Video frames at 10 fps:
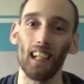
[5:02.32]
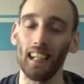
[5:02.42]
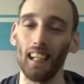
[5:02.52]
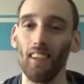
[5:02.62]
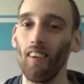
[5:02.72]
I
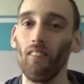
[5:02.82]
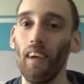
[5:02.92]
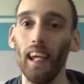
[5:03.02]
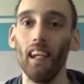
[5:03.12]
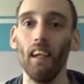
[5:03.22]
cannot
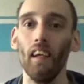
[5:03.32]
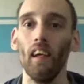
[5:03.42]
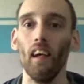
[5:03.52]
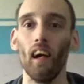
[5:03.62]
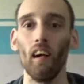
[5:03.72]
wait
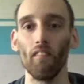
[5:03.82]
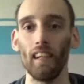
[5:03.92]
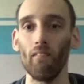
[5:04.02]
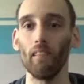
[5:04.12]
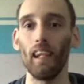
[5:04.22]
for
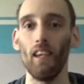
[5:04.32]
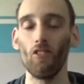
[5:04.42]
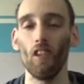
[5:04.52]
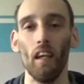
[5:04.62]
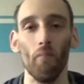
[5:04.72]
that
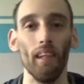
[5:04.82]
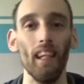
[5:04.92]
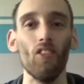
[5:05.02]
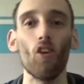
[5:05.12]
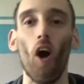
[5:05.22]
release. We
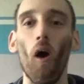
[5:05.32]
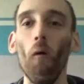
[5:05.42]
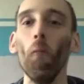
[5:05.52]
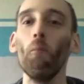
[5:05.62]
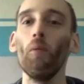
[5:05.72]
need to
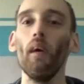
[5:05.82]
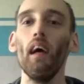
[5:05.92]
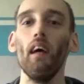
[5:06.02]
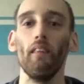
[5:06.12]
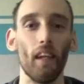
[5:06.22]
hope
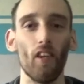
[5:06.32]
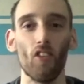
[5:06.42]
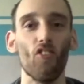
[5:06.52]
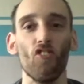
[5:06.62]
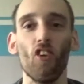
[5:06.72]
that it
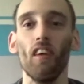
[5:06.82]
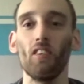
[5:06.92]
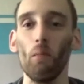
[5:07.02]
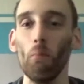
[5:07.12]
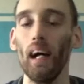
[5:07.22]
doesn't turn
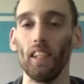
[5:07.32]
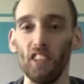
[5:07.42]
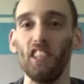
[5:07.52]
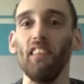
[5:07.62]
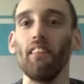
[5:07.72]
into a Master
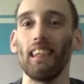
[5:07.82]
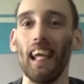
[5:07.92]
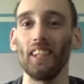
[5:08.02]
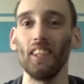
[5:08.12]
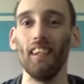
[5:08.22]
Chief
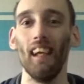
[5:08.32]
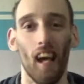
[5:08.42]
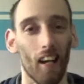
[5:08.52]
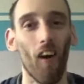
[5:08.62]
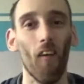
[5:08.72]
Collection,
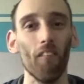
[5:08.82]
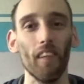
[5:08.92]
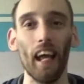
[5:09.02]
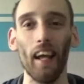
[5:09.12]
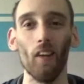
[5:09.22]
and hope
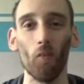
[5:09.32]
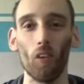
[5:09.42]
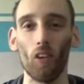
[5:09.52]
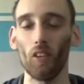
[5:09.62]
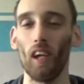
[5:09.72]
that Halo
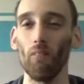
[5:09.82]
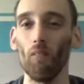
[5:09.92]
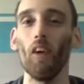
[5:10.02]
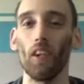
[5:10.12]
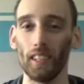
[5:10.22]
1 Online
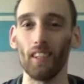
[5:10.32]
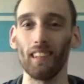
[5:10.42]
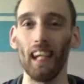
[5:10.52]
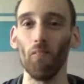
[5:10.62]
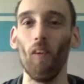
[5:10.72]
works on
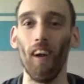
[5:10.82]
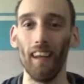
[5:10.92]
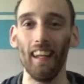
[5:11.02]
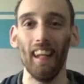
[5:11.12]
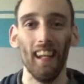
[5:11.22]
day
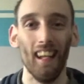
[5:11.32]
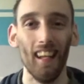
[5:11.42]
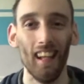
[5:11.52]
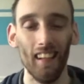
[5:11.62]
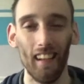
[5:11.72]
one.
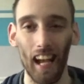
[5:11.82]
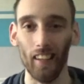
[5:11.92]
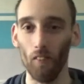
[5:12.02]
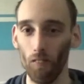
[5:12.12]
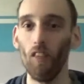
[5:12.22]

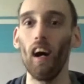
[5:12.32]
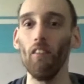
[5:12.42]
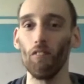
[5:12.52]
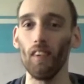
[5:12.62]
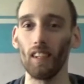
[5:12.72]
Halo
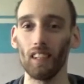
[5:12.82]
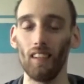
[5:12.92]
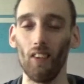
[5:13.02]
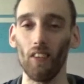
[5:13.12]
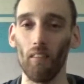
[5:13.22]
5
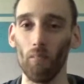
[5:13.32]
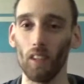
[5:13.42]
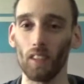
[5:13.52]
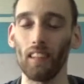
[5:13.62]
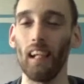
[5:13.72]
Online
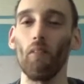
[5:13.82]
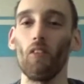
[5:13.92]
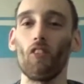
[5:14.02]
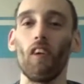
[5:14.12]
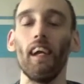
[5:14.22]
works on day one,
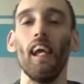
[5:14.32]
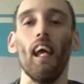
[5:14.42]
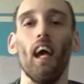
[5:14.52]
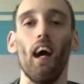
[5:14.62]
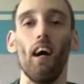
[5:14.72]
sorry.
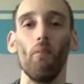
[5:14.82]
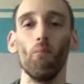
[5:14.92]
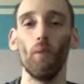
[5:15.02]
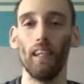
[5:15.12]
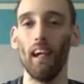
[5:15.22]

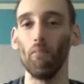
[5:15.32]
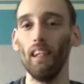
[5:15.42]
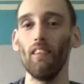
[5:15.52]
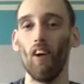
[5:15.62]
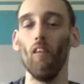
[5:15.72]
But yeah, we
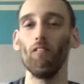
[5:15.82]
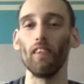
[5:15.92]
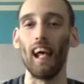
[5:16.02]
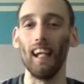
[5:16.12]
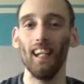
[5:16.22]
need to hope for
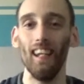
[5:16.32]
that.